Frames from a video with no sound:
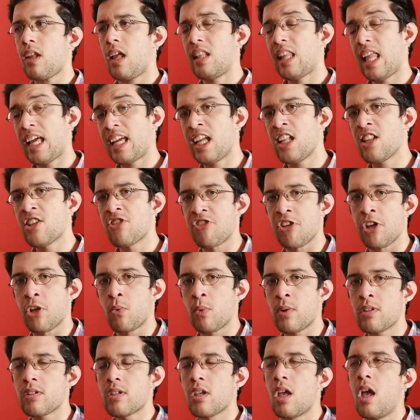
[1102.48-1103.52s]
like in
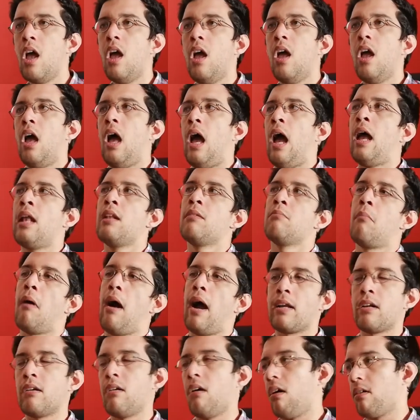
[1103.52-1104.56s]
sequence and
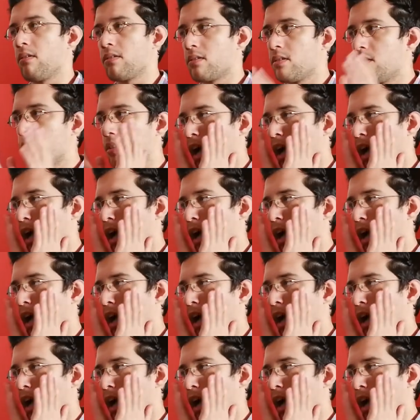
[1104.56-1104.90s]
my god,